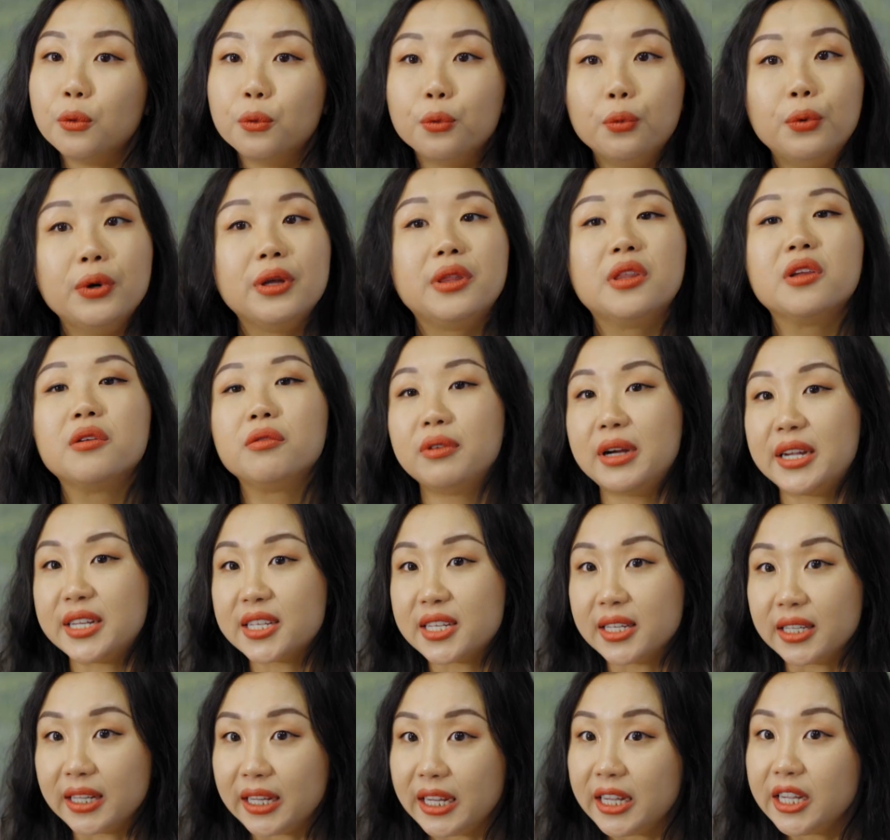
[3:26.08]
With the
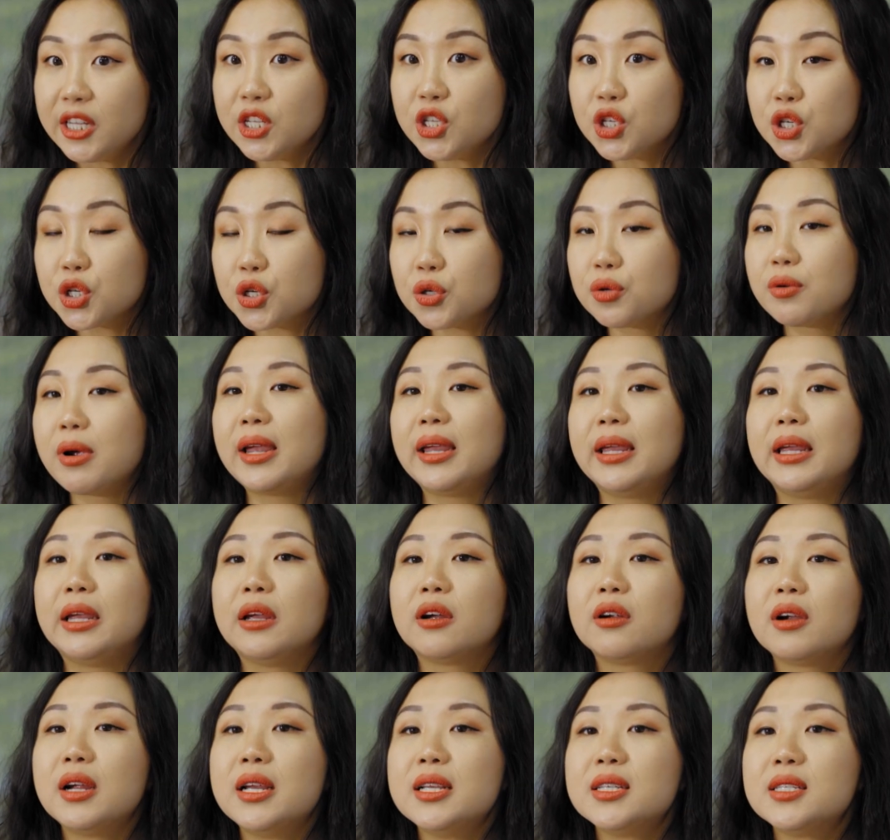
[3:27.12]
recent interest rate
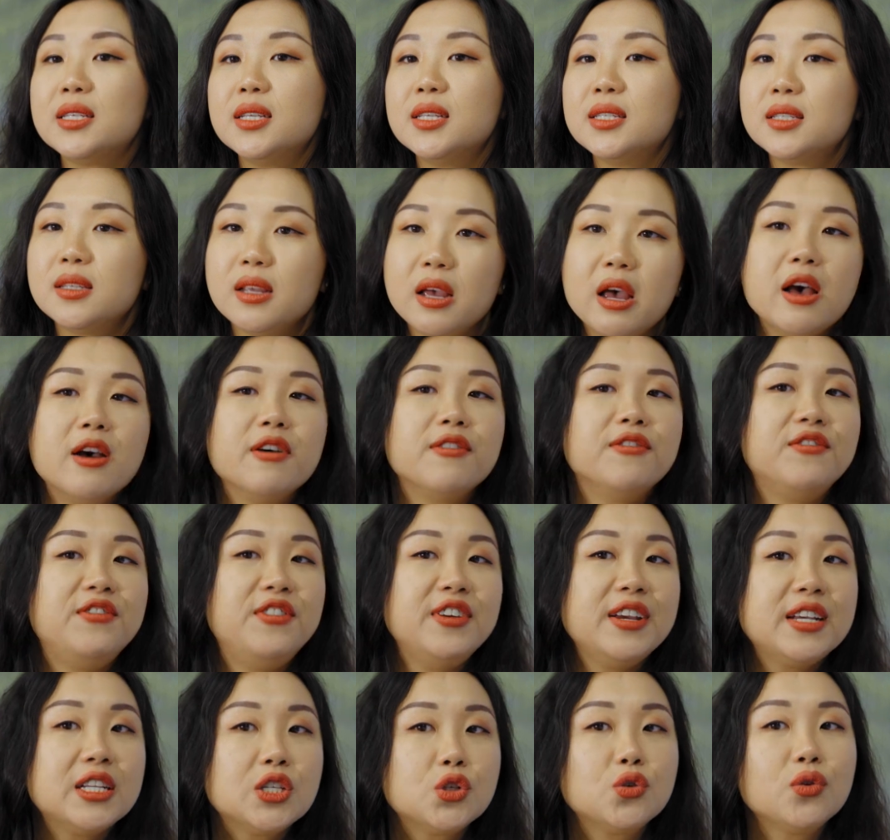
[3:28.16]
increases,
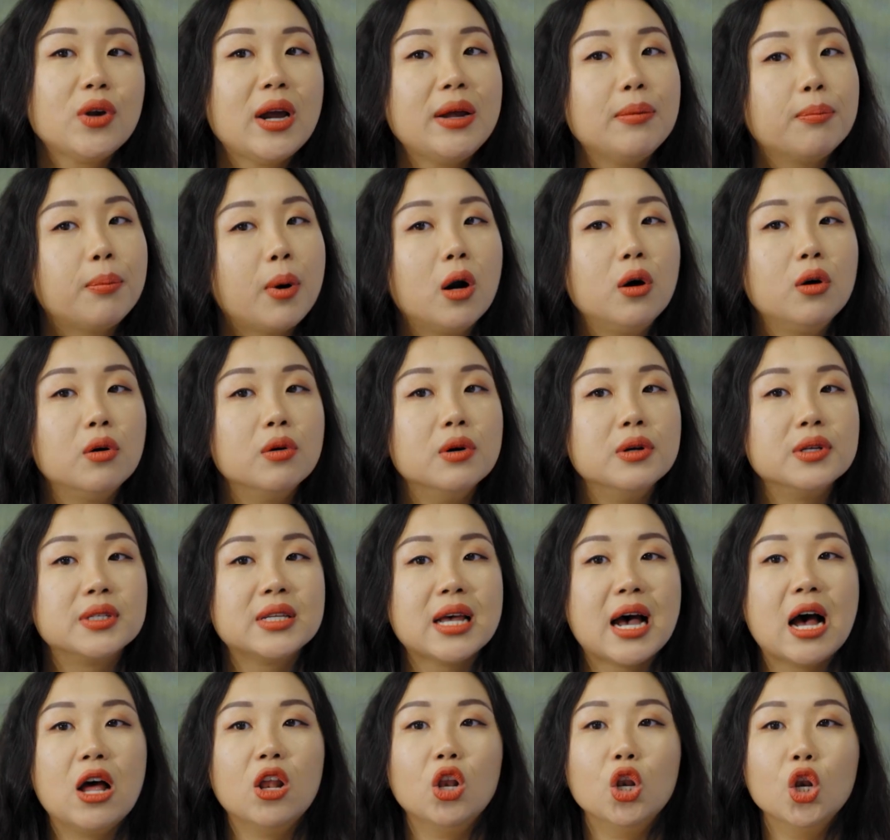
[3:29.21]
fixed rate borrowers
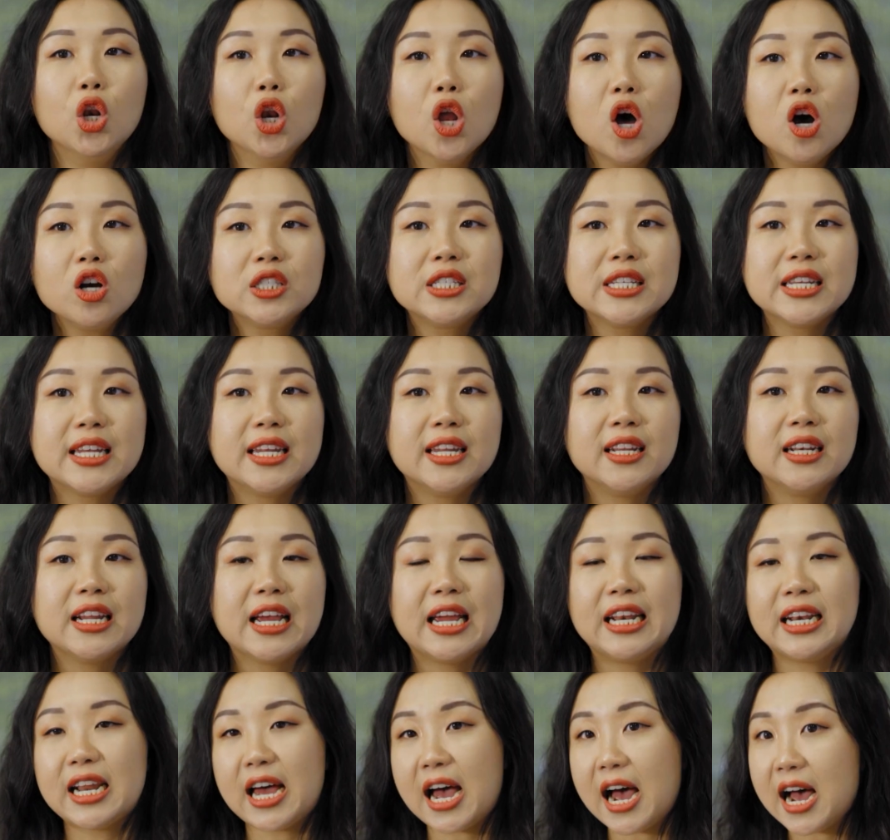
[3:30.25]
are locked in
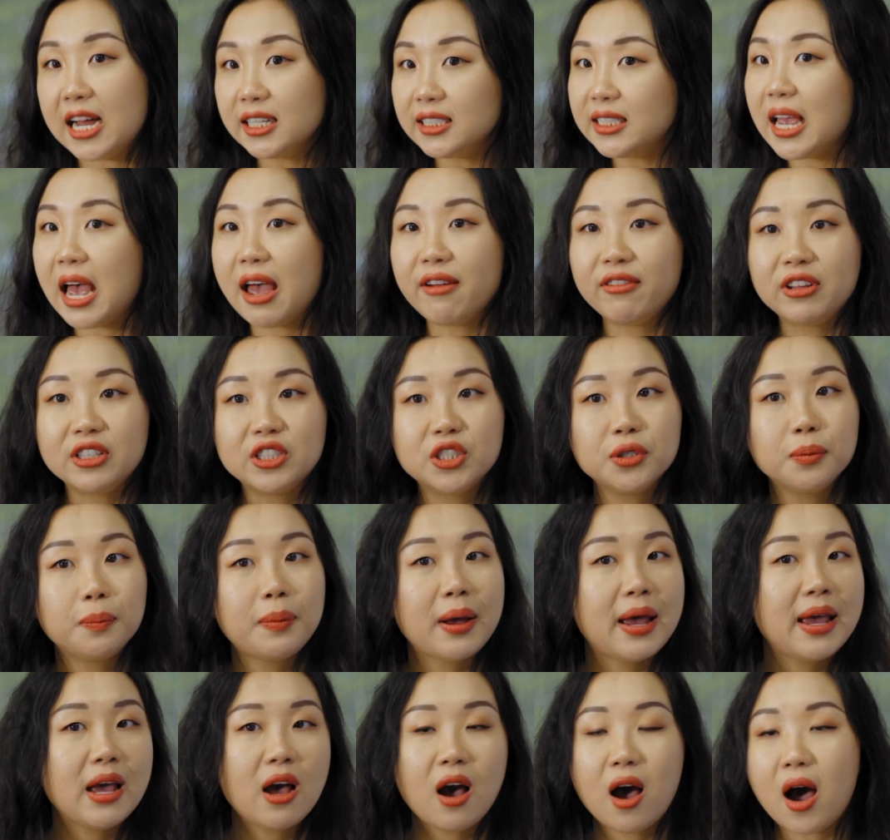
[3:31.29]
and aren't having to
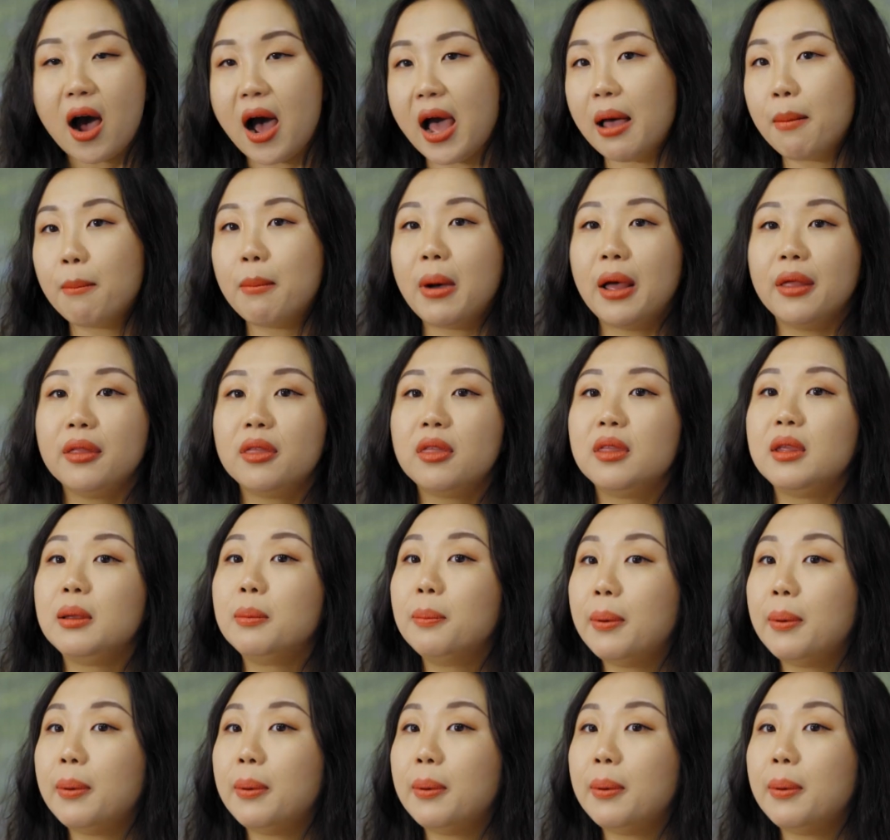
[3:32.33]
pay higher monthly